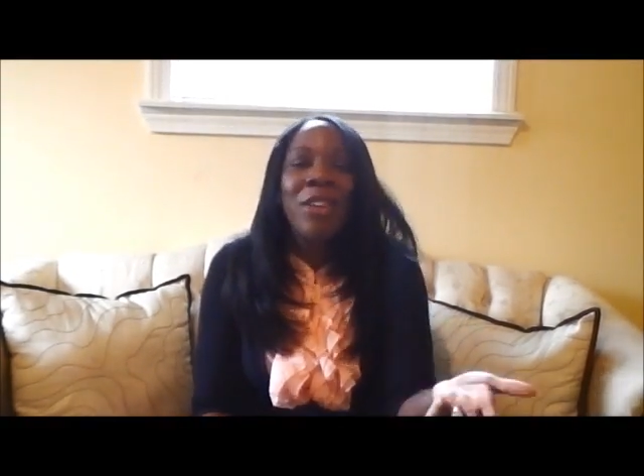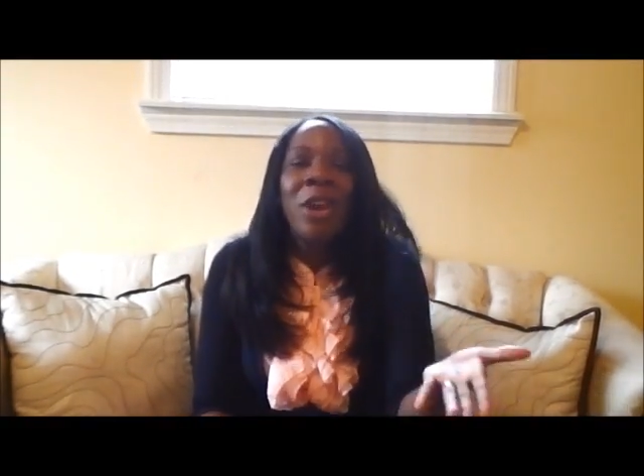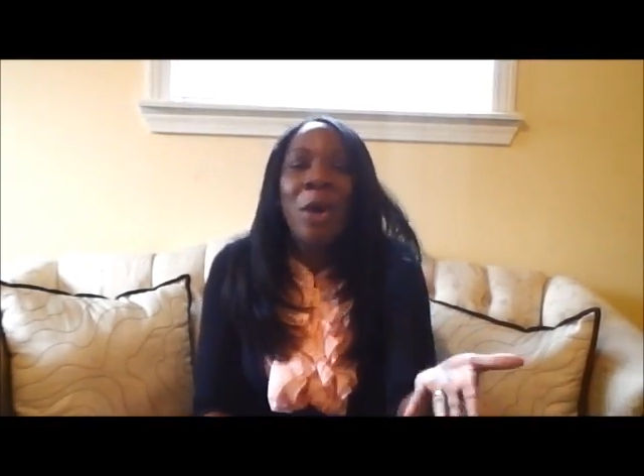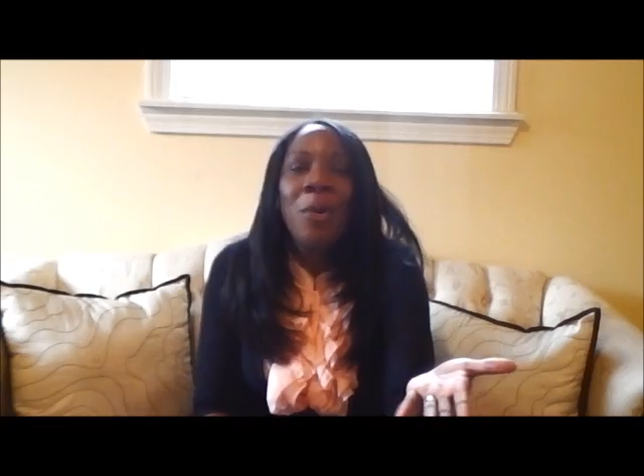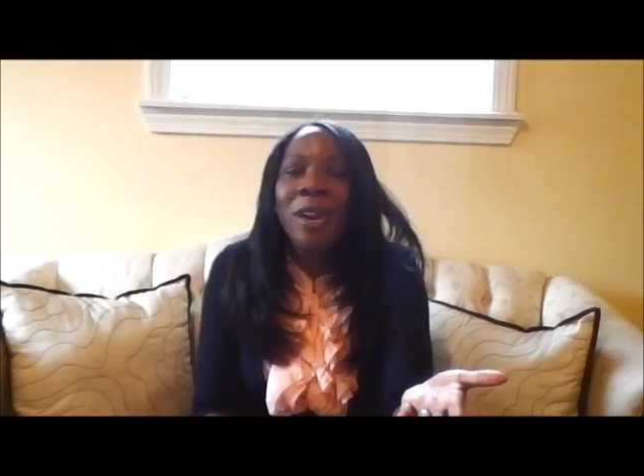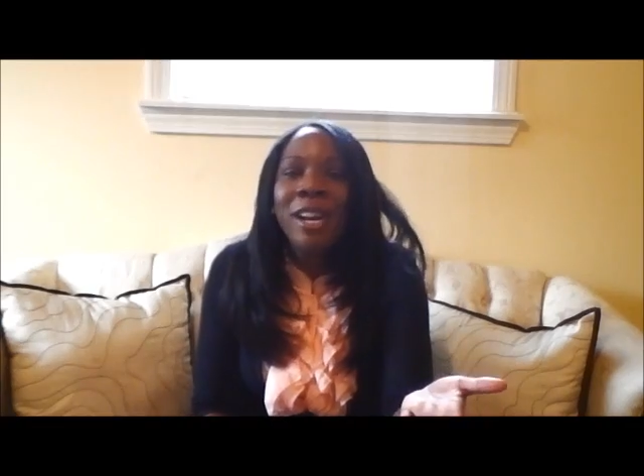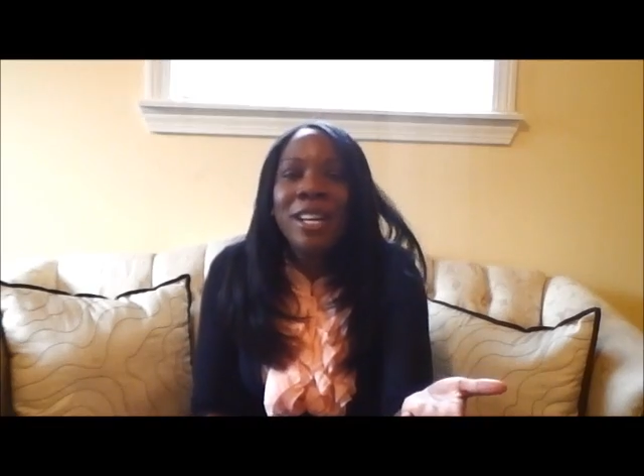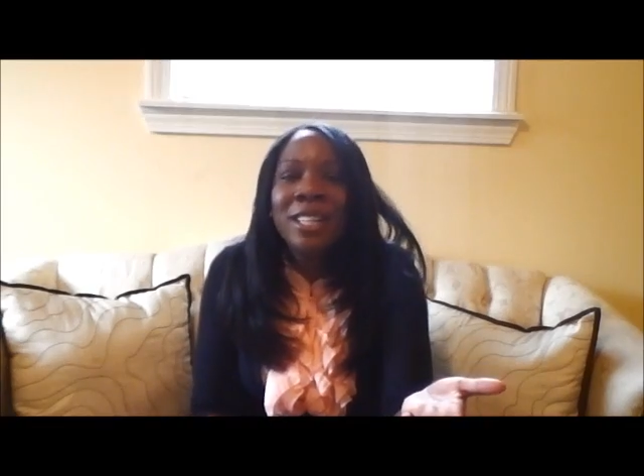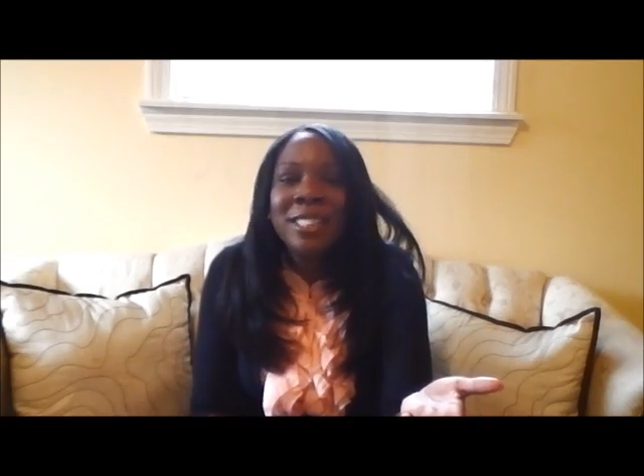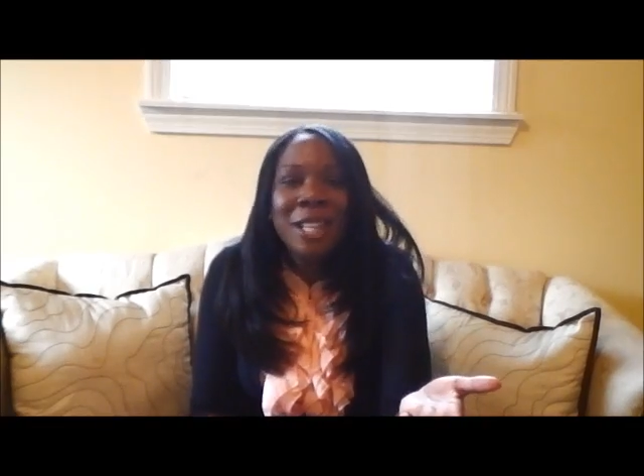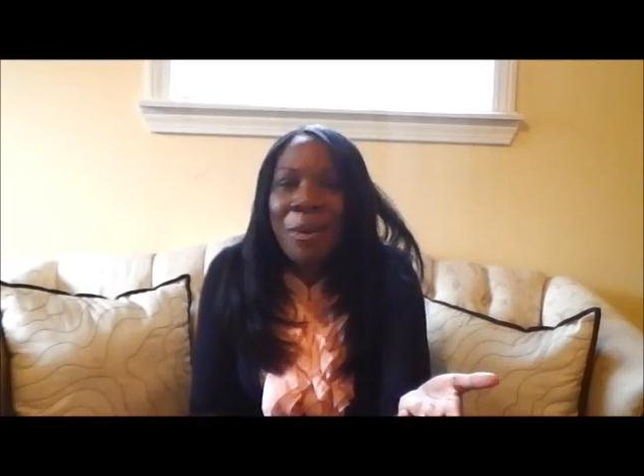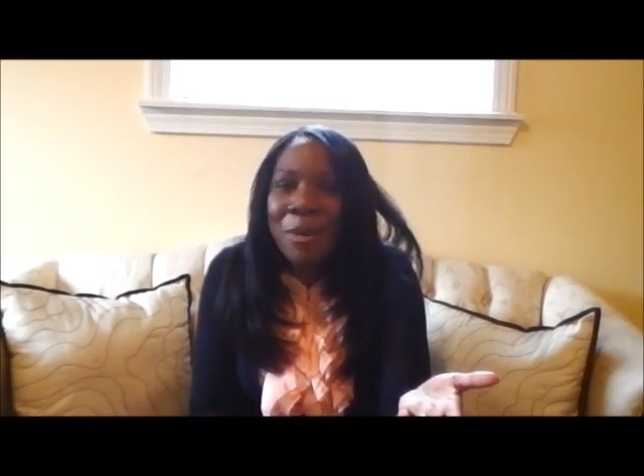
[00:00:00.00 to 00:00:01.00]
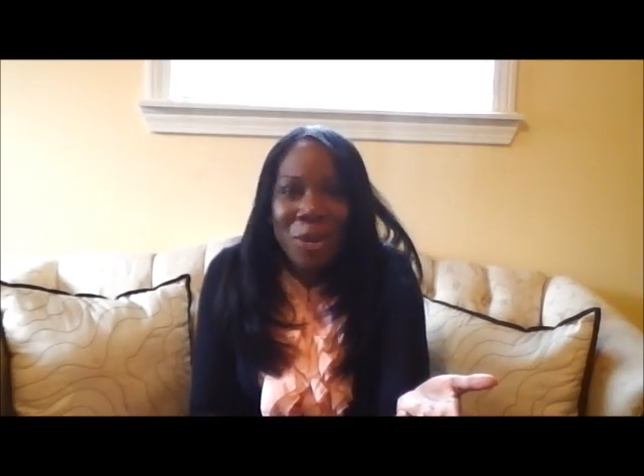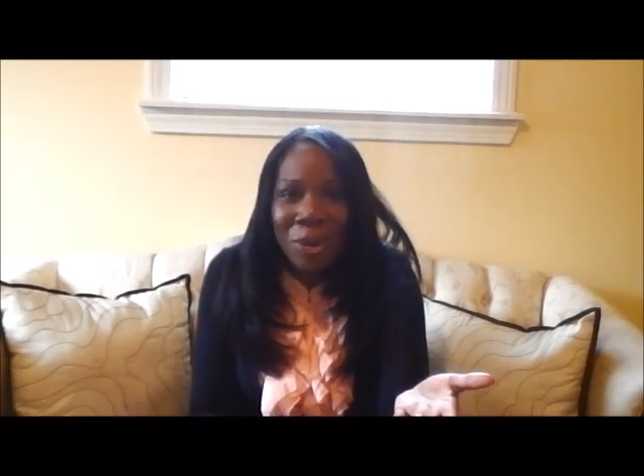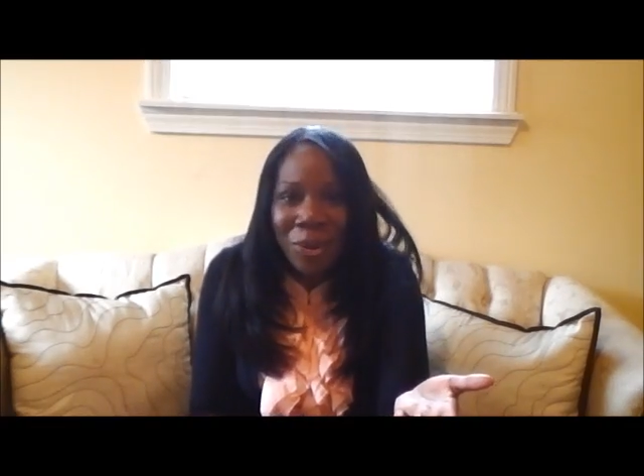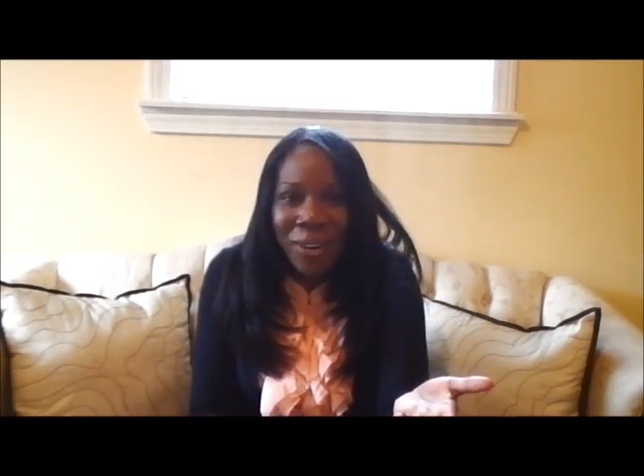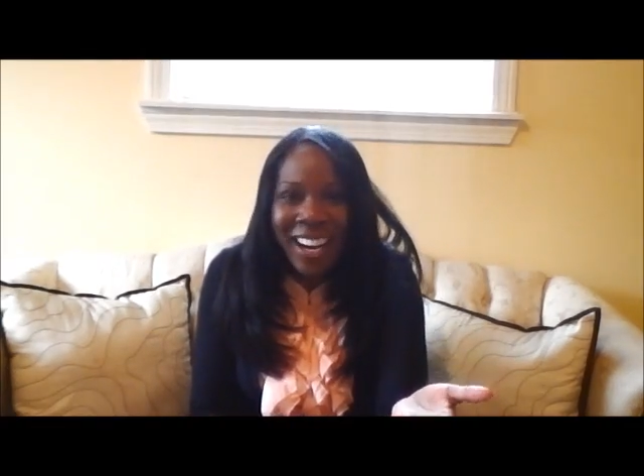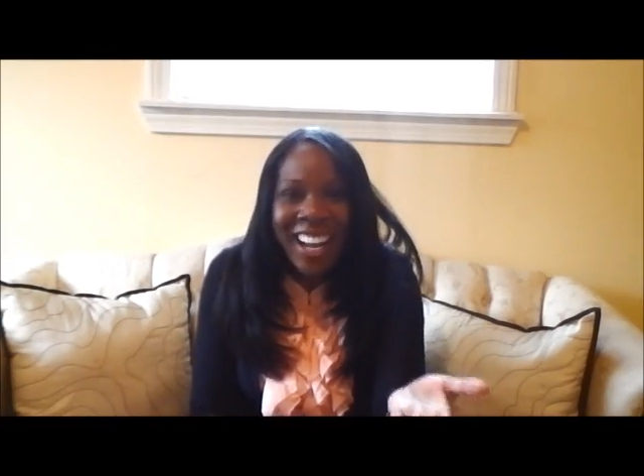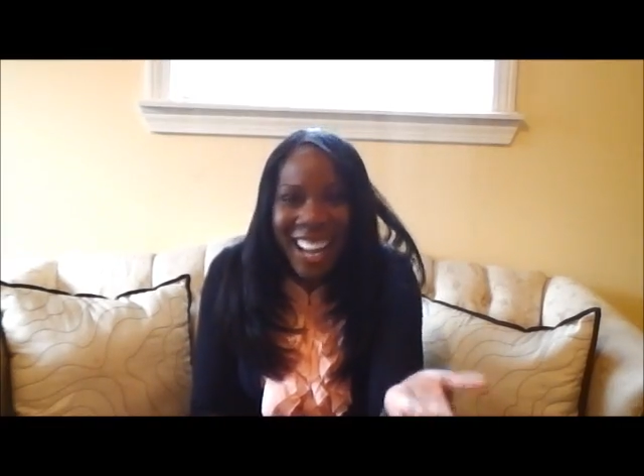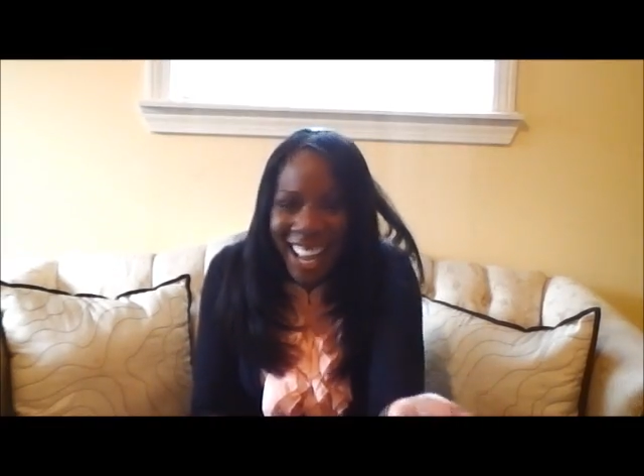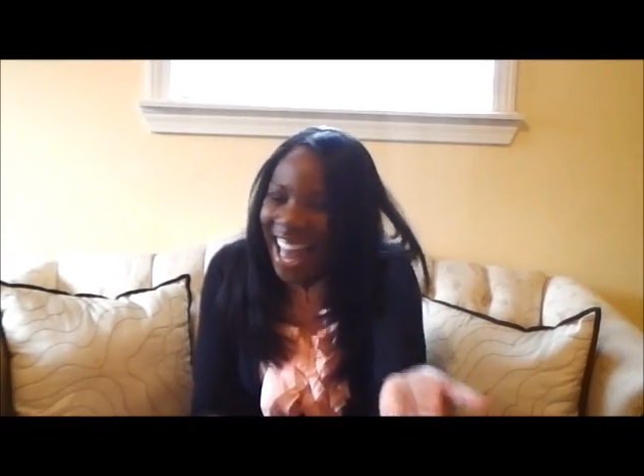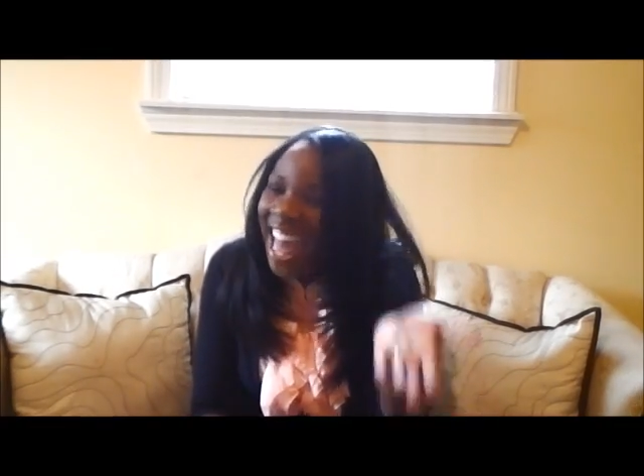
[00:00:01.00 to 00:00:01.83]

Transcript: to know what it is that we're doing.